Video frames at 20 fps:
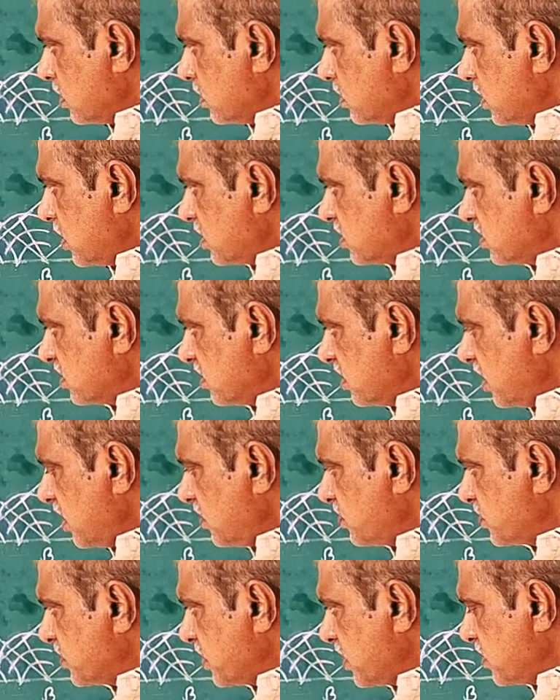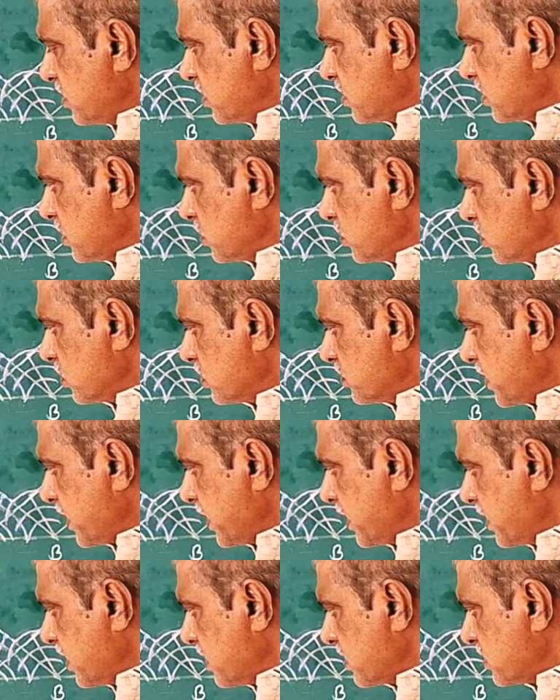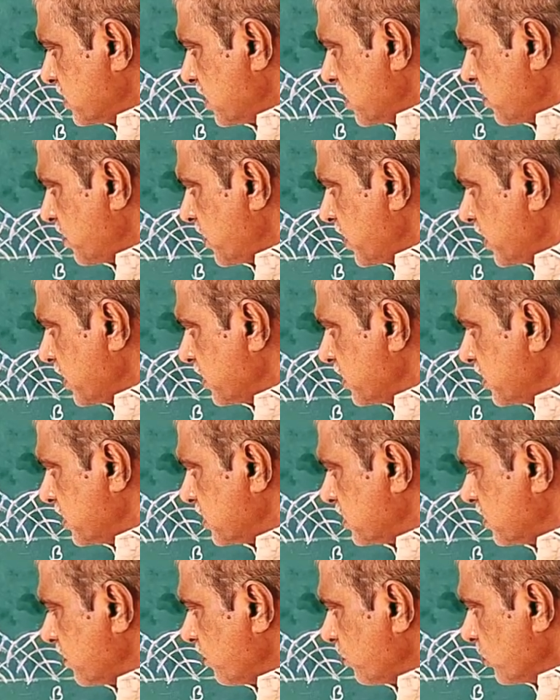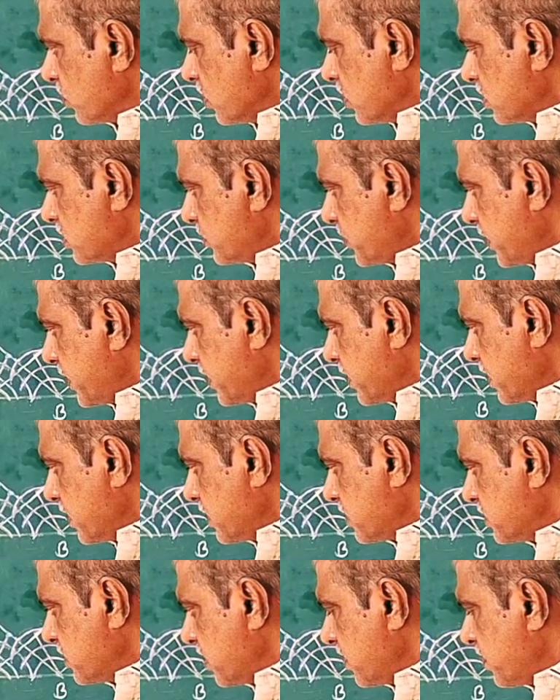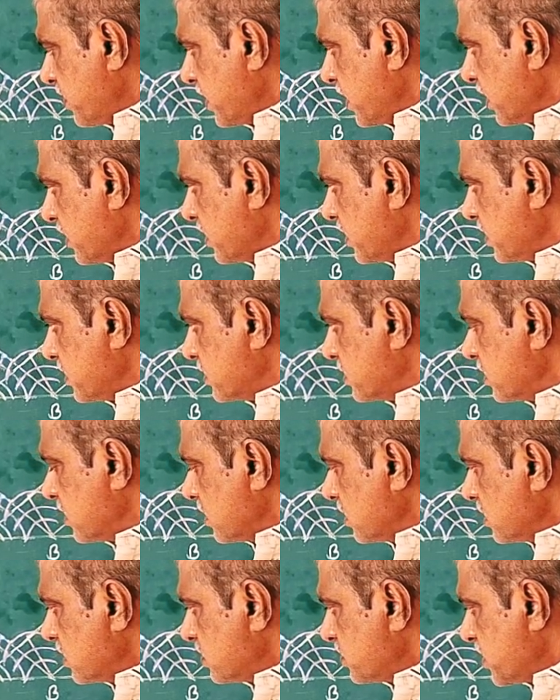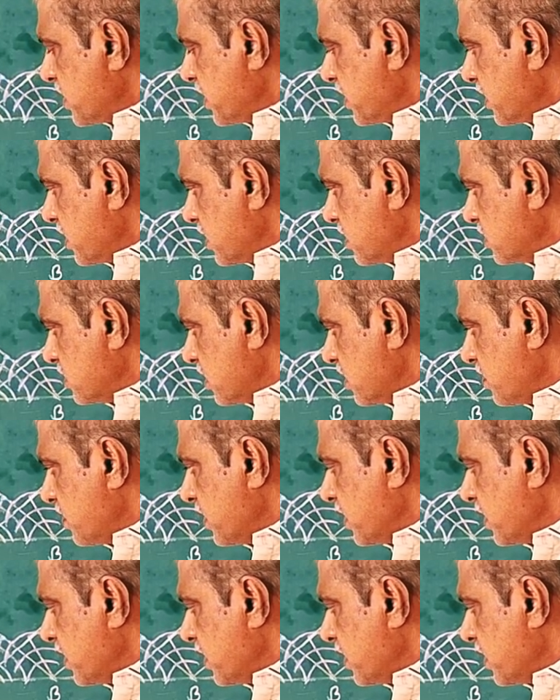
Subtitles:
the shape changes into spherical shape like this, spherical shape like this, spherical shape